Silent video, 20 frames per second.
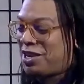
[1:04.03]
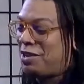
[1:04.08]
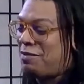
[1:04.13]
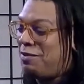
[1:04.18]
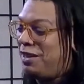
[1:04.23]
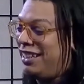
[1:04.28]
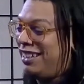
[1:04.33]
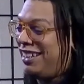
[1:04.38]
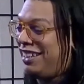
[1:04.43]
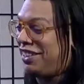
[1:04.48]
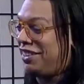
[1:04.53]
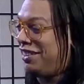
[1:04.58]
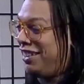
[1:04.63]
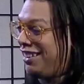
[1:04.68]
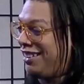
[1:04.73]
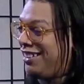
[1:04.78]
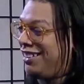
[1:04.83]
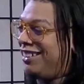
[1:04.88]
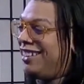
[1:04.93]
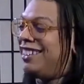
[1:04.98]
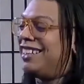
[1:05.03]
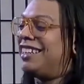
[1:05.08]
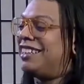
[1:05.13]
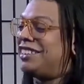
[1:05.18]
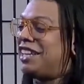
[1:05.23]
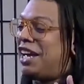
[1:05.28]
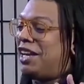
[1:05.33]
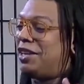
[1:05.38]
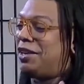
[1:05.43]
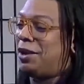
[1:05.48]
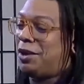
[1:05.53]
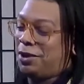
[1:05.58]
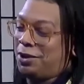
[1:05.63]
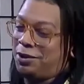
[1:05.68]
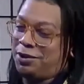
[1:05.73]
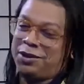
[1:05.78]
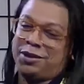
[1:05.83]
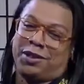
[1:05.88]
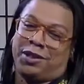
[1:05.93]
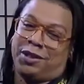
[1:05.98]
trying to be a dick or nothing, because I
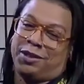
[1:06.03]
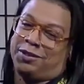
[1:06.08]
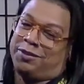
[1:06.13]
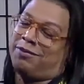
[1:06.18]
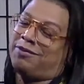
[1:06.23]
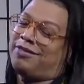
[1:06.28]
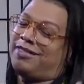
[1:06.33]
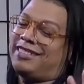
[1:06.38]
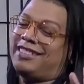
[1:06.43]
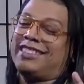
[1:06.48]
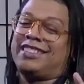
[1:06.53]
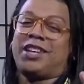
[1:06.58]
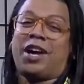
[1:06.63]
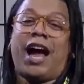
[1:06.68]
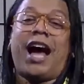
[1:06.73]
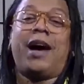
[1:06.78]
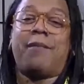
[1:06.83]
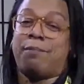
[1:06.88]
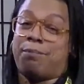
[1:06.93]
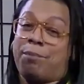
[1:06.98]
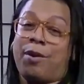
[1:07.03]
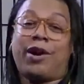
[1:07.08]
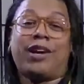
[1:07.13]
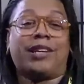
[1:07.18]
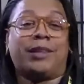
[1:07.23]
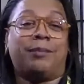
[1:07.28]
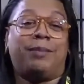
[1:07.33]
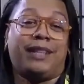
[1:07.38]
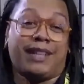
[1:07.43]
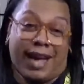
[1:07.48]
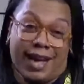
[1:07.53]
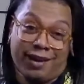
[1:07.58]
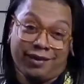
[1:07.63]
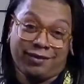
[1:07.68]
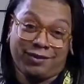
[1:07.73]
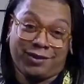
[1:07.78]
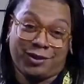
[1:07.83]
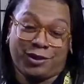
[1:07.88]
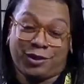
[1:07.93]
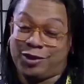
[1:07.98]
know, you know, so I'm part of the
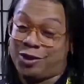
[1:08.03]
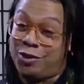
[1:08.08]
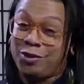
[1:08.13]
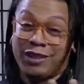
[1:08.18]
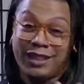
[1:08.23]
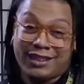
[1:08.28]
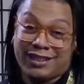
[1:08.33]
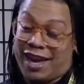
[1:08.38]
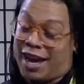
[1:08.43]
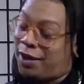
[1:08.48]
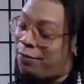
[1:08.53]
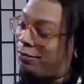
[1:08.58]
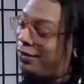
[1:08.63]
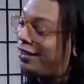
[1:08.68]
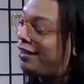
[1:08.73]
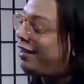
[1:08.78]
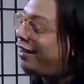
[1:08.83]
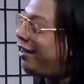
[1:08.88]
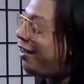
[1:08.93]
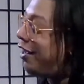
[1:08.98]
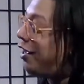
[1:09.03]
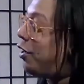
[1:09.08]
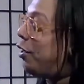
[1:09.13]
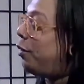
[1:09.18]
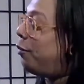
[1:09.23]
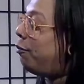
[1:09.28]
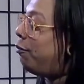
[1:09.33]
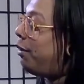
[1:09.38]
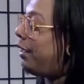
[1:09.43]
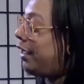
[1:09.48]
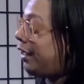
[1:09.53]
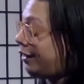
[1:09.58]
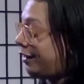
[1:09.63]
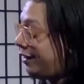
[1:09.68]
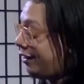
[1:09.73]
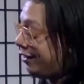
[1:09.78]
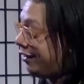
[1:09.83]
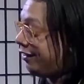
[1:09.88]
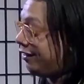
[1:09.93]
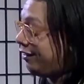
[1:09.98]
beehive, so don't attack me.
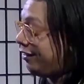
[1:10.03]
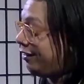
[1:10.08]
But